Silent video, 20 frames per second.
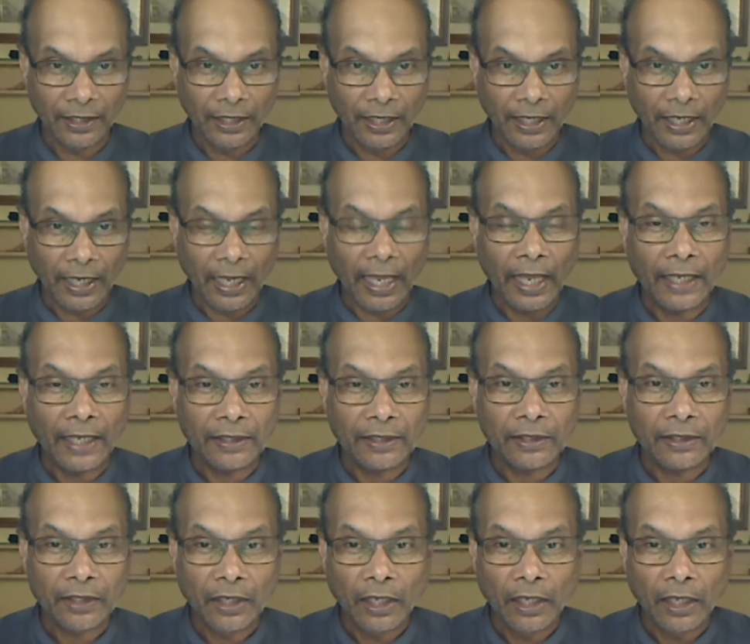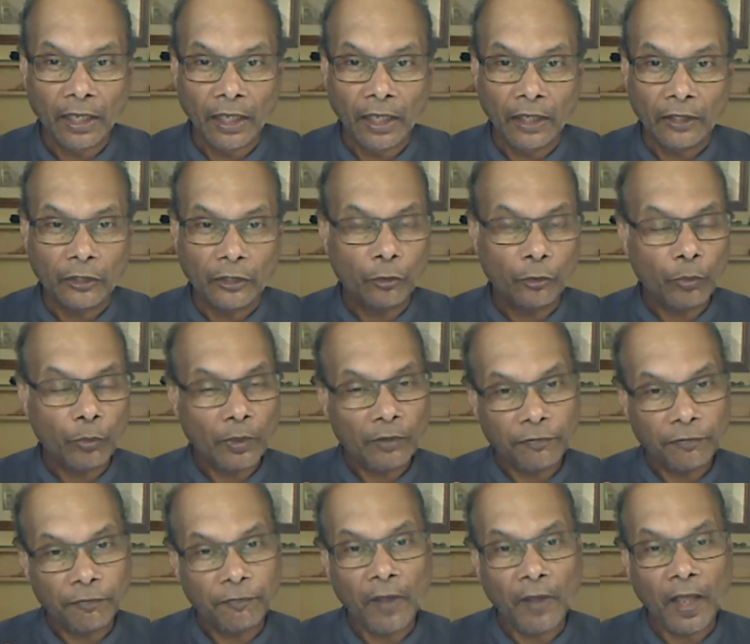And you will
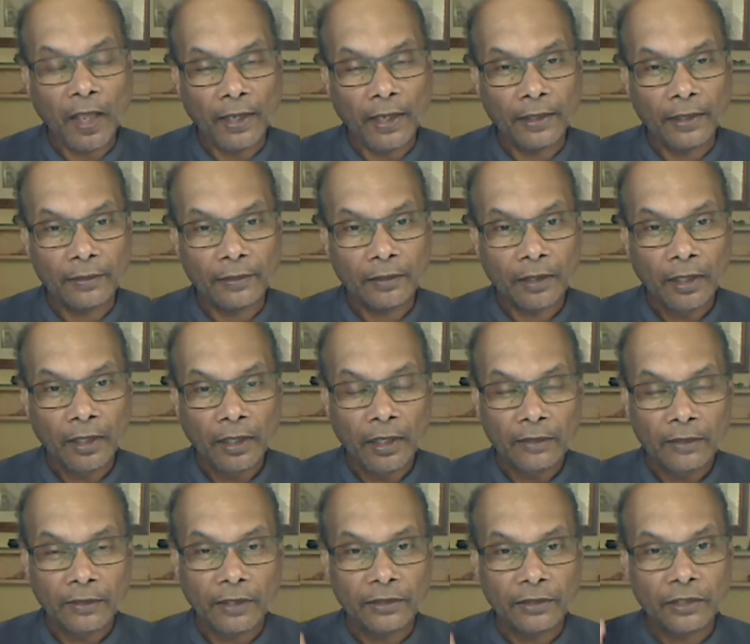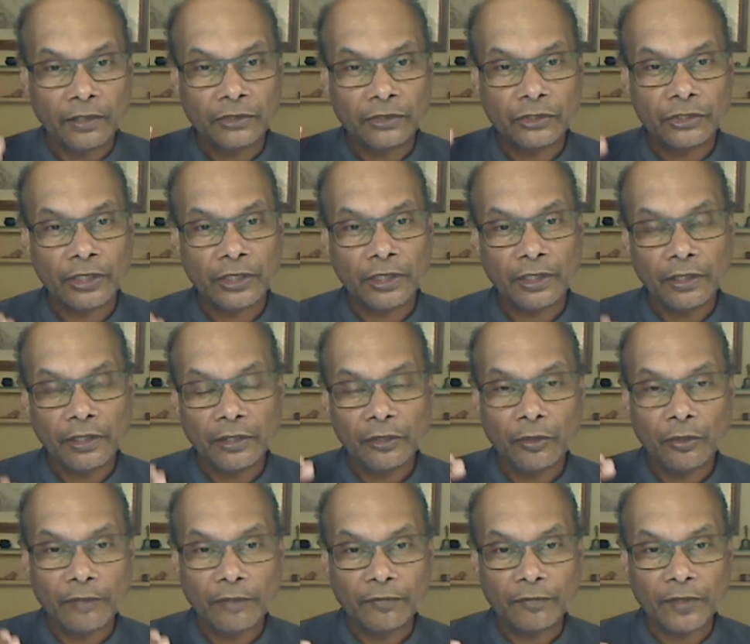find that the journey you
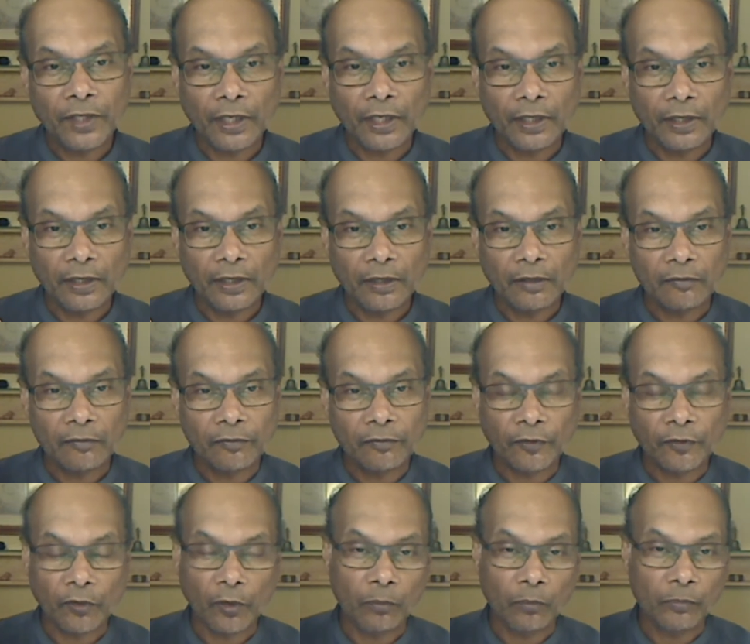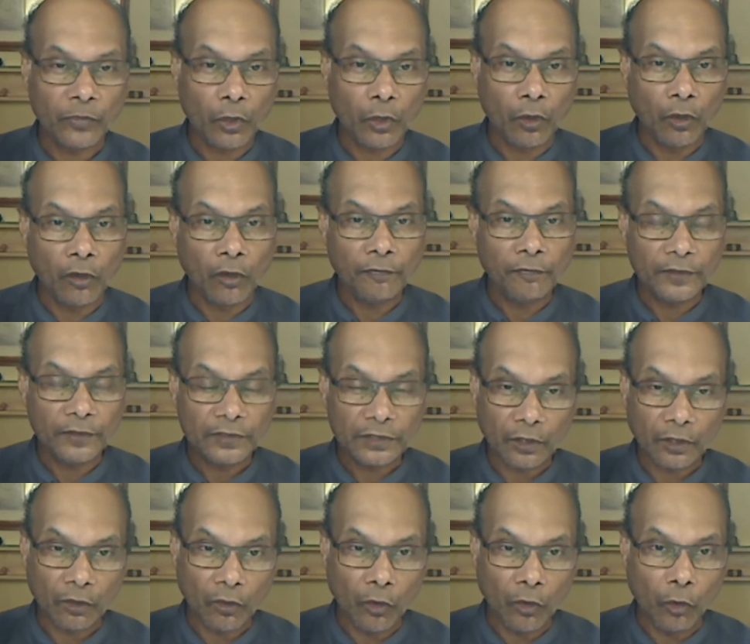have taken from your office or
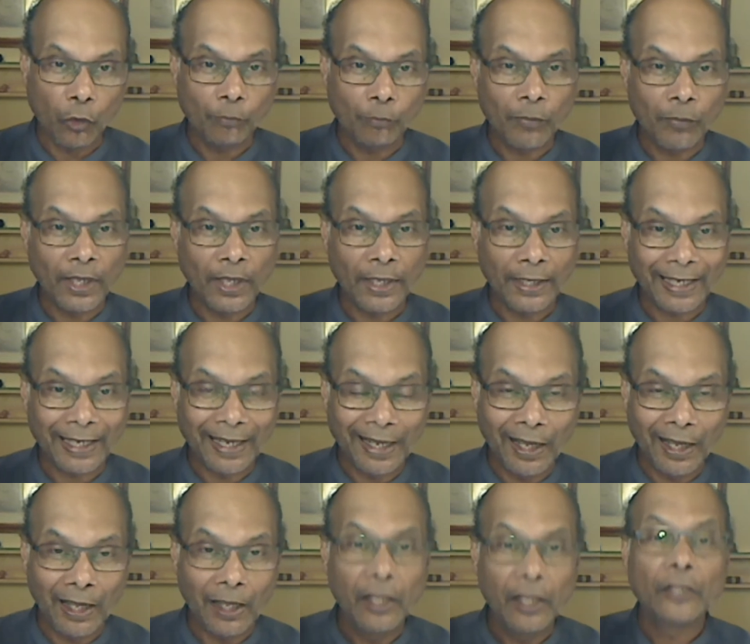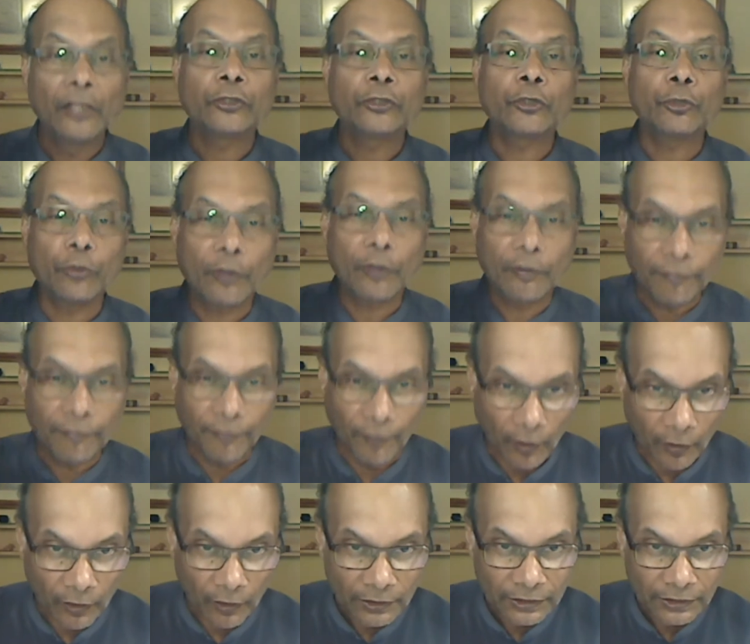home by car to the
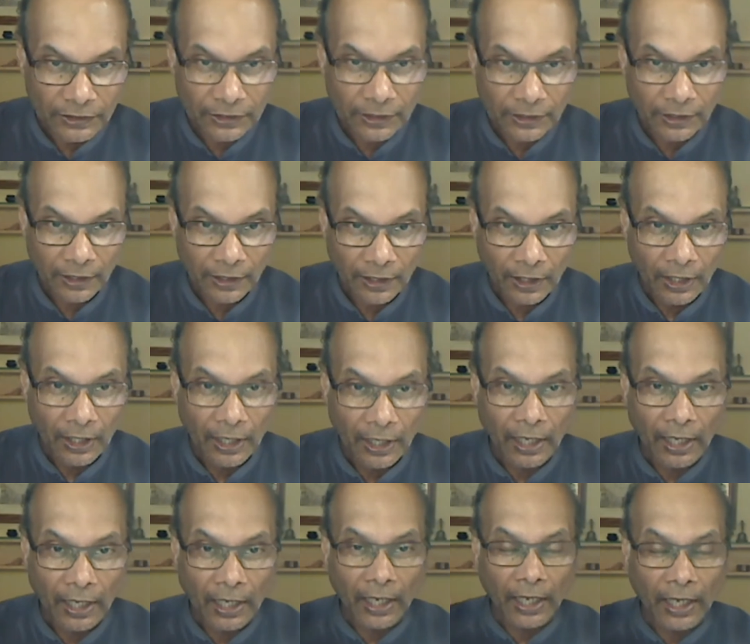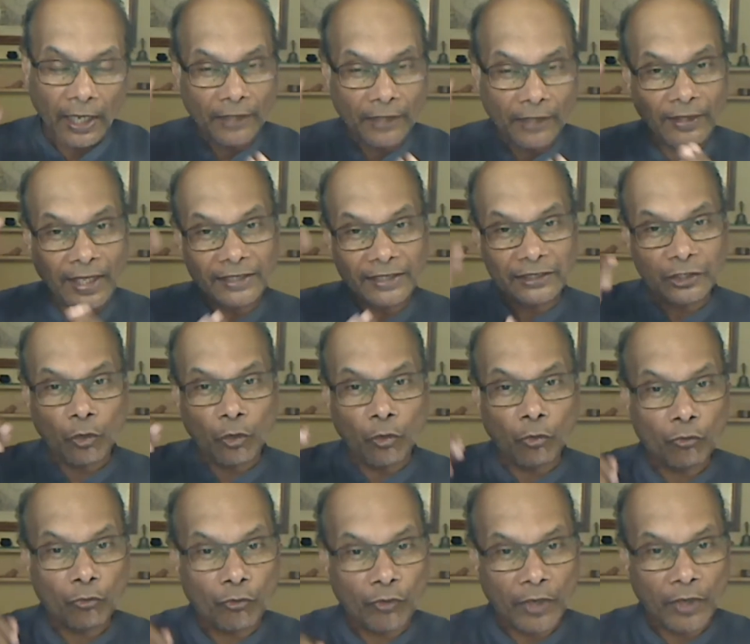forest, that's
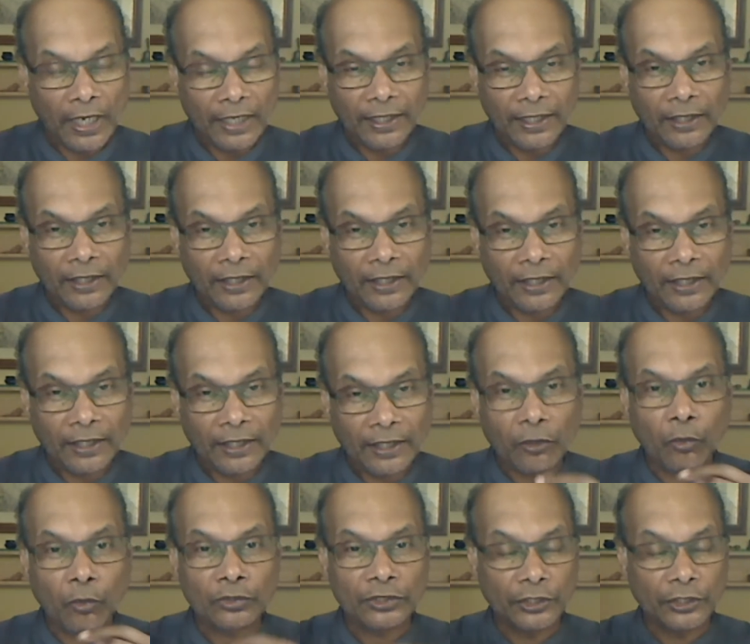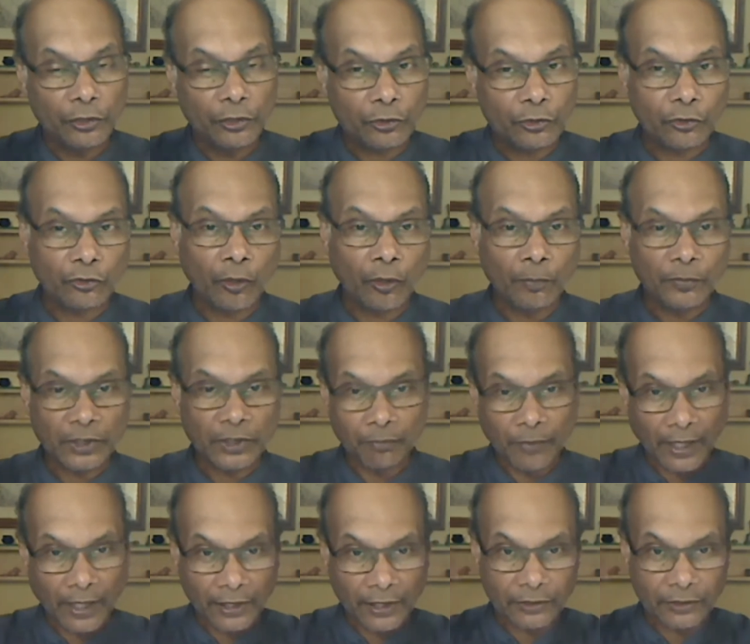already you to drop some
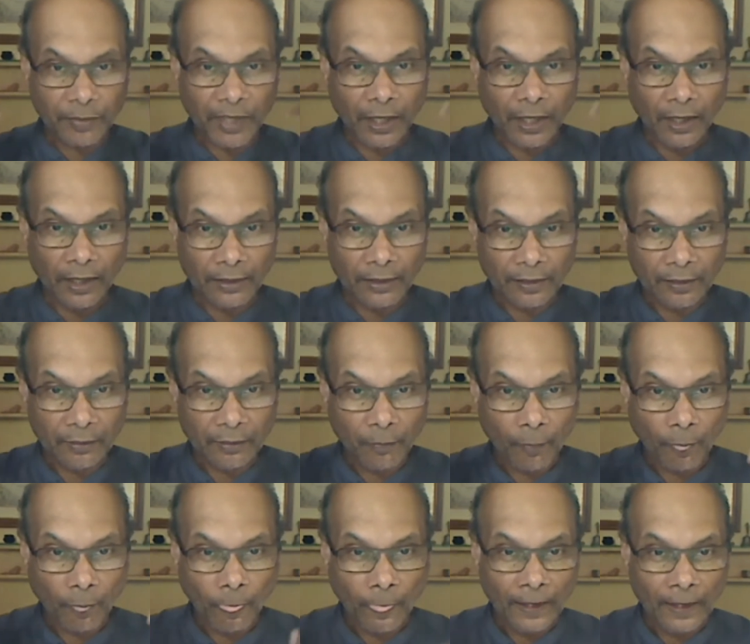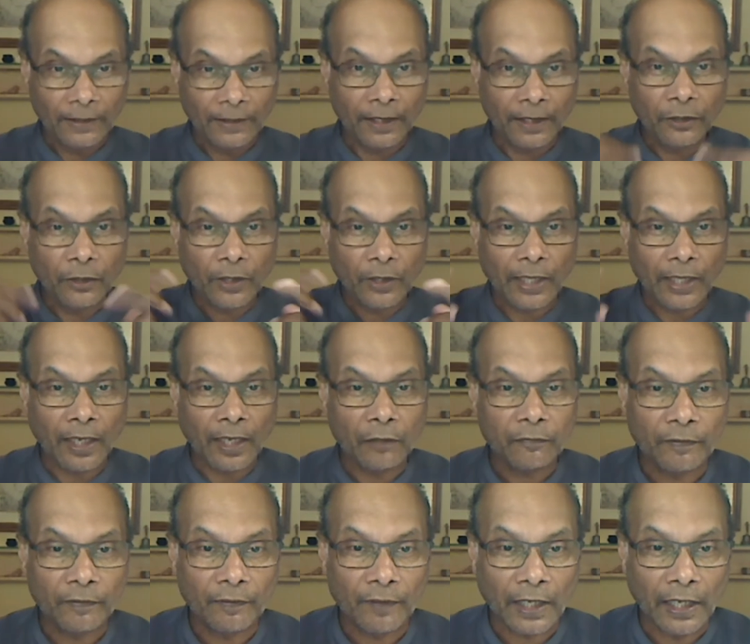baggage behind. Right. Then you get out of
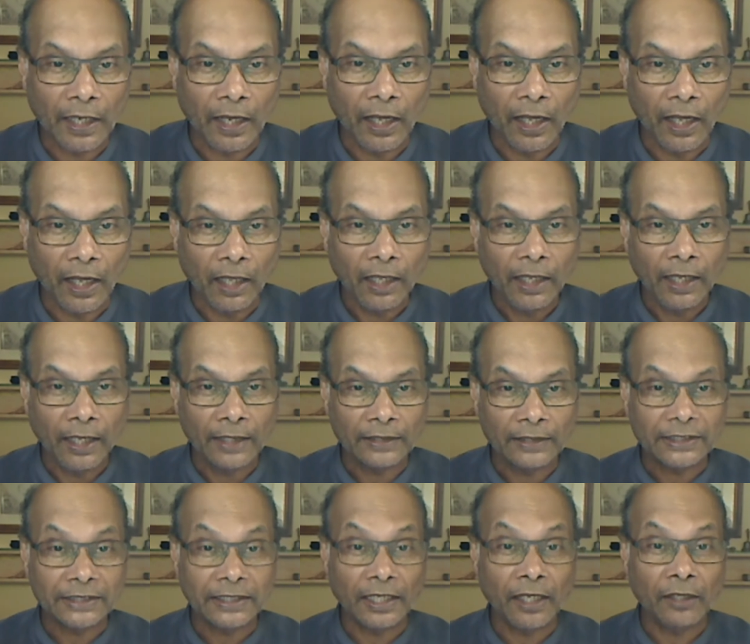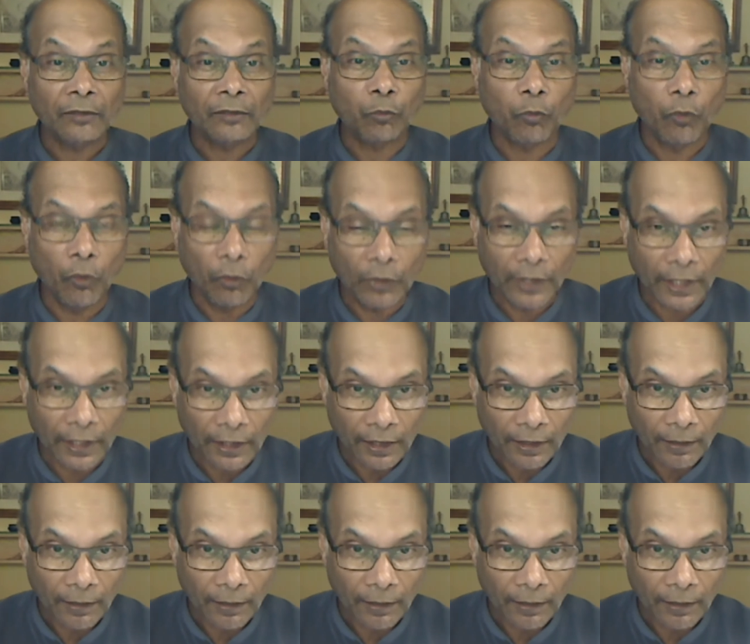the car and start walking,